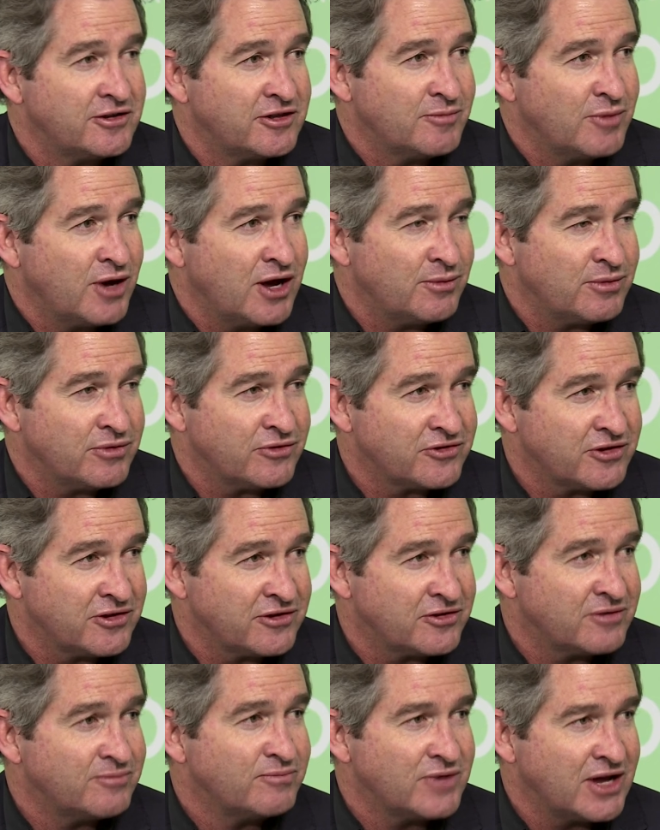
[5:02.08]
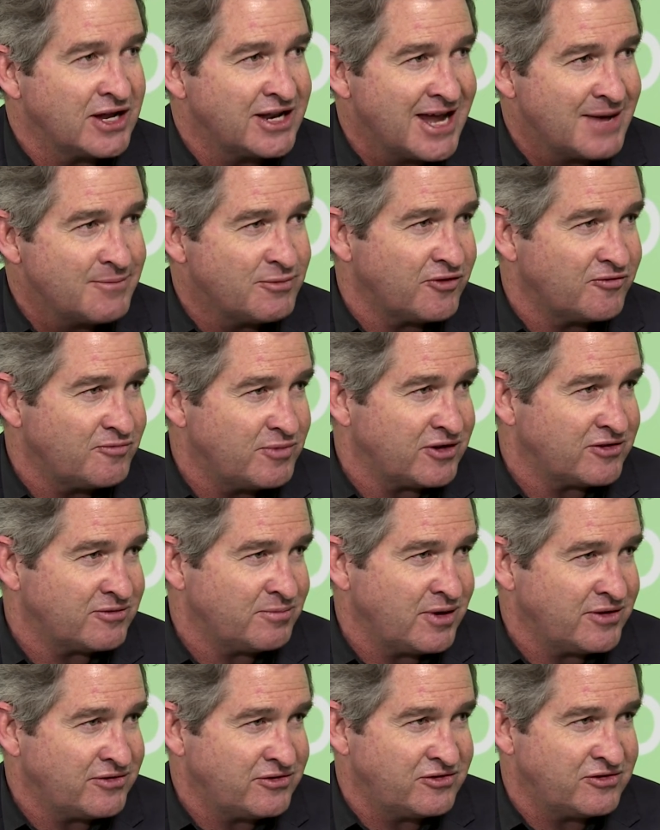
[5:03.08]
at the moment. So there's a number of mixed
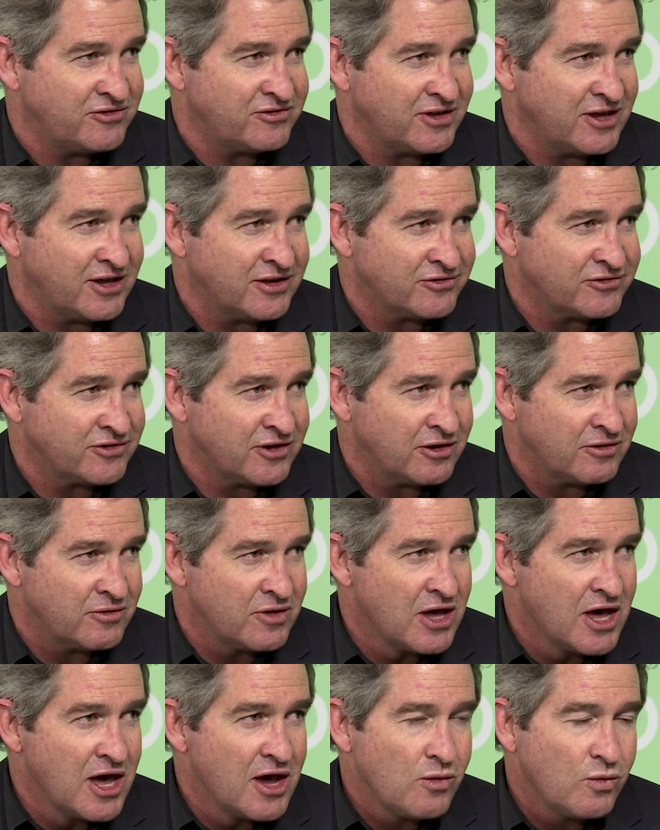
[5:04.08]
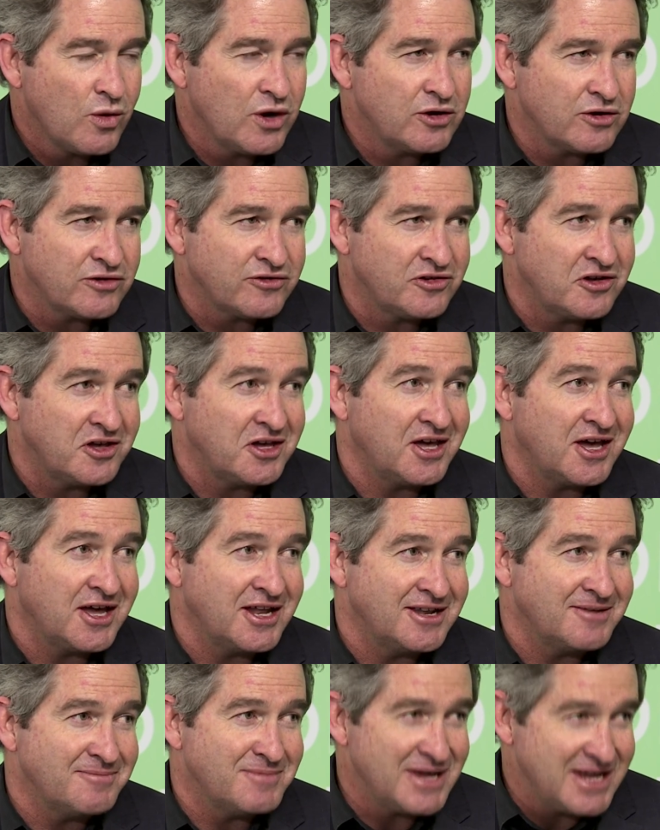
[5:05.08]
messages there. So we're not seeing
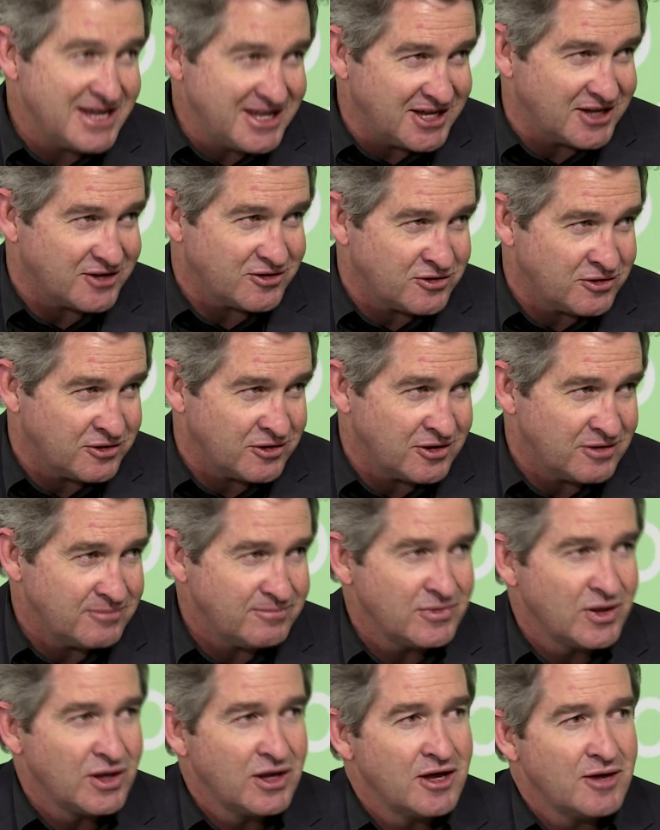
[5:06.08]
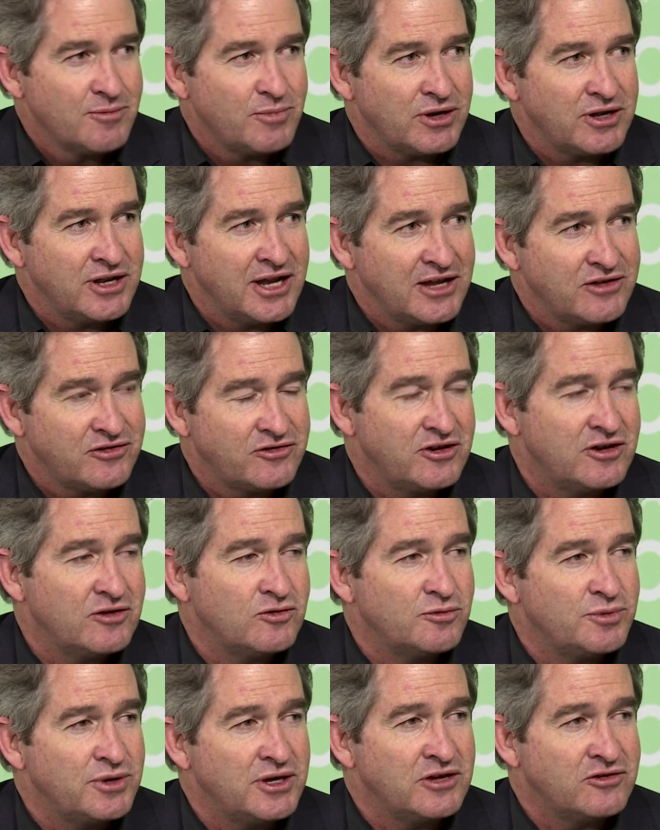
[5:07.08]
an immediate turn, but next year
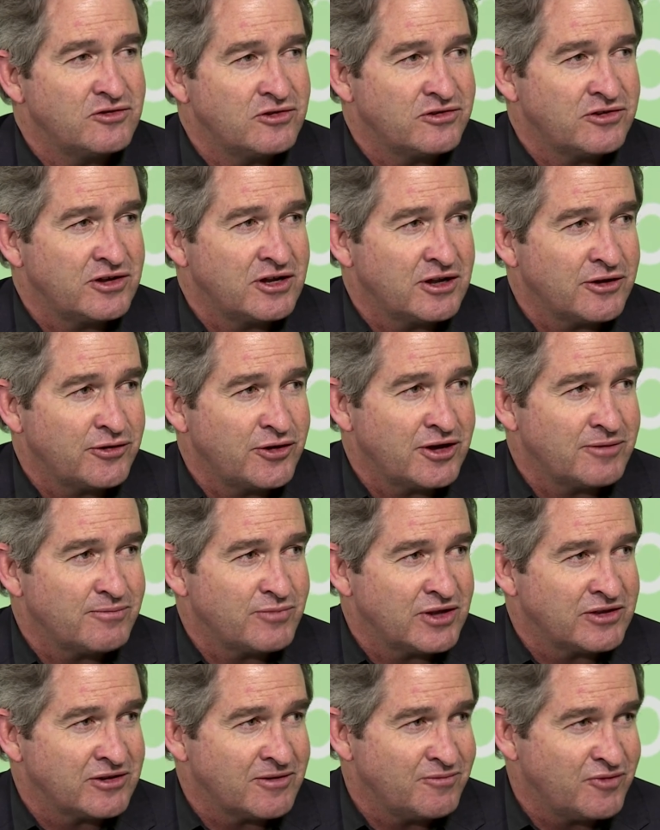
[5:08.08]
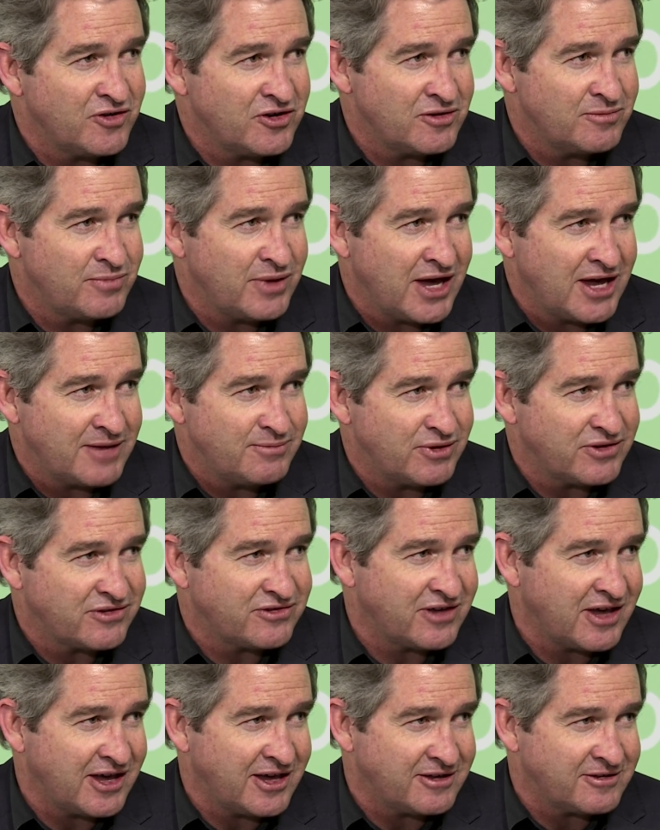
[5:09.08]
will be interesting, and I think it's a very bad
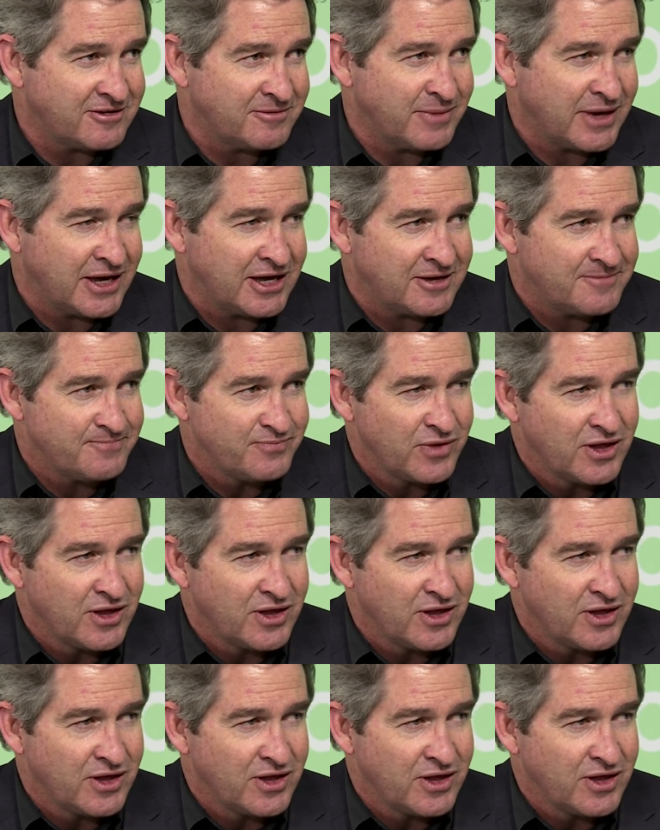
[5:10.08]
mistake to make